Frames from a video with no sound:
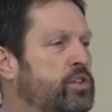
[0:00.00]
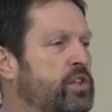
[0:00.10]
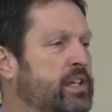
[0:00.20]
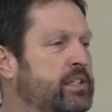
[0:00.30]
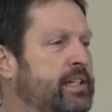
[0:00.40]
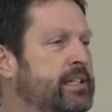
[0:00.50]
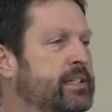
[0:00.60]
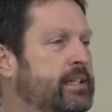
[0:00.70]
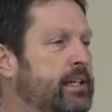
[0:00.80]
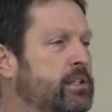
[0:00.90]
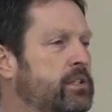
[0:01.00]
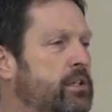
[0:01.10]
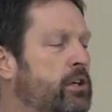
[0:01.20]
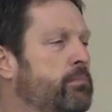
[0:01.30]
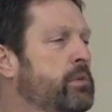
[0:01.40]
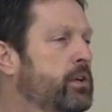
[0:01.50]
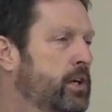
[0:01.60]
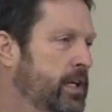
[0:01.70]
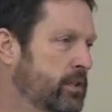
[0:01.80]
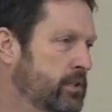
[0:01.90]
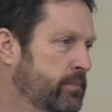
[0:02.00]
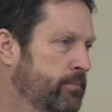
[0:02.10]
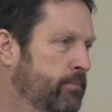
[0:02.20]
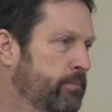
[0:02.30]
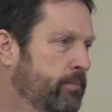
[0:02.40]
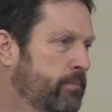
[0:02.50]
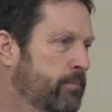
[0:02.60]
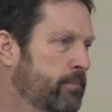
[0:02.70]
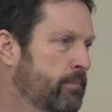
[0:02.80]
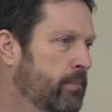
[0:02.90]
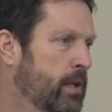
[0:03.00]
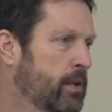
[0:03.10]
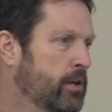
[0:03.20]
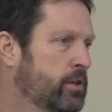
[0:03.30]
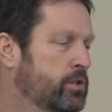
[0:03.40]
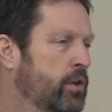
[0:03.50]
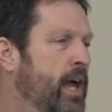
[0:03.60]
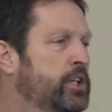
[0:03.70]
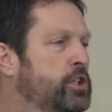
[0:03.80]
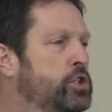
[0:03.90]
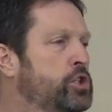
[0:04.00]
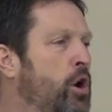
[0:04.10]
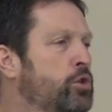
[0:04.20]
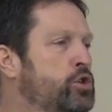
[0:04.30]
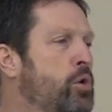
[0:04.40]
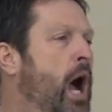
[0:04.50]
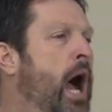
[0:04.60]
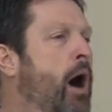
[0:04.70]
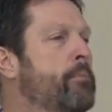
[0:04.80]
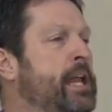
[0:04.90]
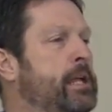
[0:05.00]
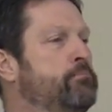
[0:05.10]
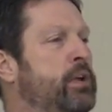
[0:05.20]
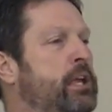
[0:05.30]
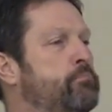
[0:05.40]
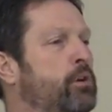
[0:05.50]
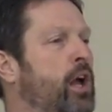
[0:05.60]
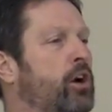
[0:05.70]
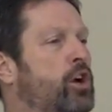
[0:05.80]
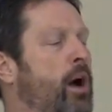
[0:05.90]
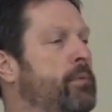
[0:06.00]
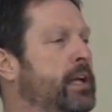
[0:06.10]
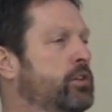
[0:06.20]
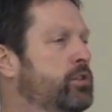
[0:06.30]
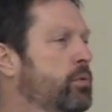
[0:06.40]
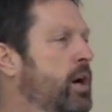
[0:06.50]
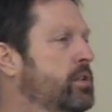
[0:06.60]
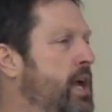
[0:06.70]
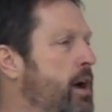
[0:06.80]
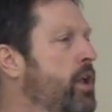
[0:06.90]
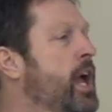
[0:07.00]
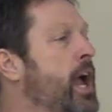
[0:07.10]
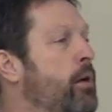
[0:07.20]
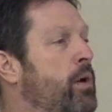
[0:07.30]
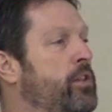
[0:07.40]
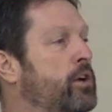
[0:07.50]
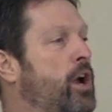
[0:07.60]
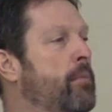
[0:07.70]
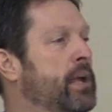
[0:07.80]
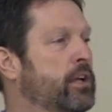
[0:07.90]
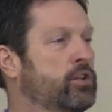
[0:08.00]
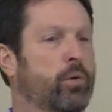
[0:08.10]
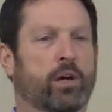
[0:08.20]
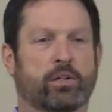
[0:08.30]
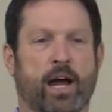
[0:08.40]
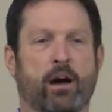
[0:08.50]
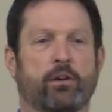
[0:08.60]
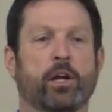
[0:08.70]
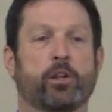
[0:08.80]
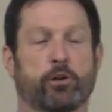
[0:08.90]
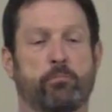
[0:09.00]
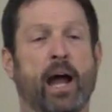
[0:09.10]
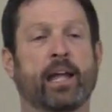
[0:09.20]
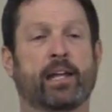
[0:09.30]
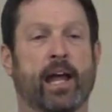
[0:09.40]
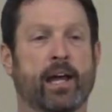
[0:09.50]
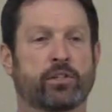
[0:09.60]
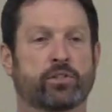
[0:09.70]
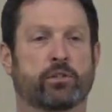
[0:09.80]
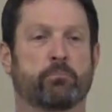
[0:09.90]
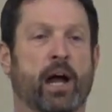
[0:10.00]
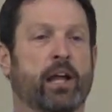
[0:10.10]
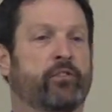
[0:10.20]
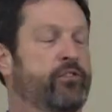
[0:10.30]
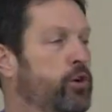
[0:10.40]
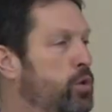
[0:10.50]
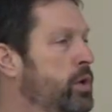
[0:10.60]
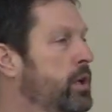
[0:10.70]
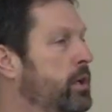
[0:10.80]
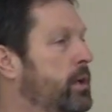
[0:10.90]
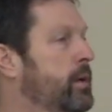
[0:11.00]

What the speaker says: 66 communities. So that just shows you how many people are coming into our town. And when they're coming into our town, they're buying gas, they're buying food,